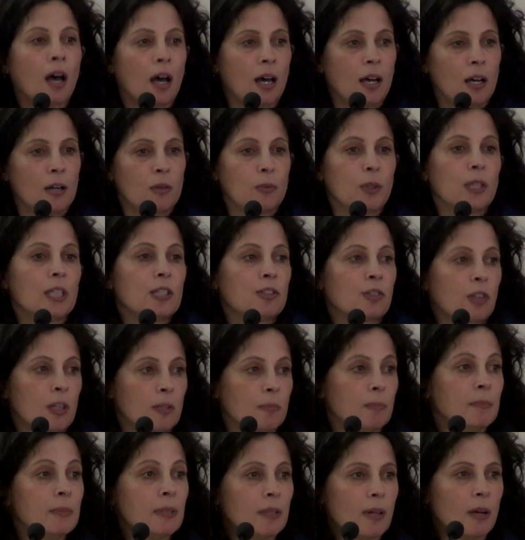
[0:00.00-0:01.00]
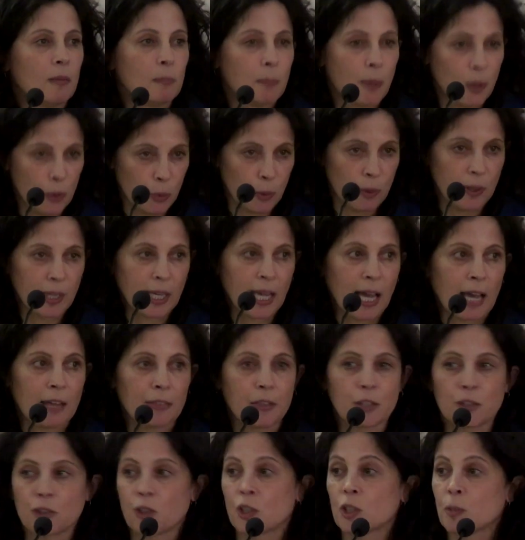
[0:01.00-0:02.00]
really started both with the
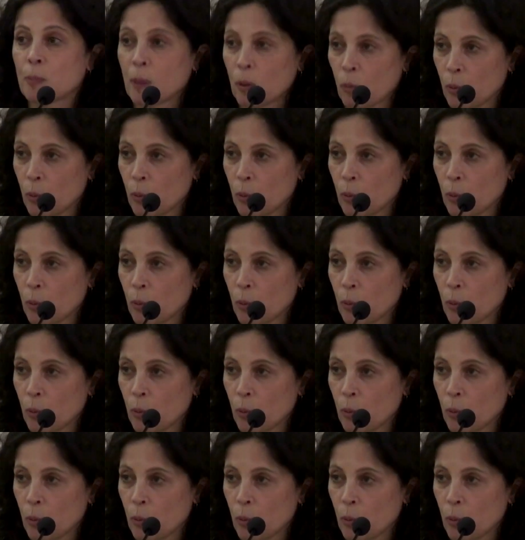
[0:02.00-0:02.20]
Catholic Church,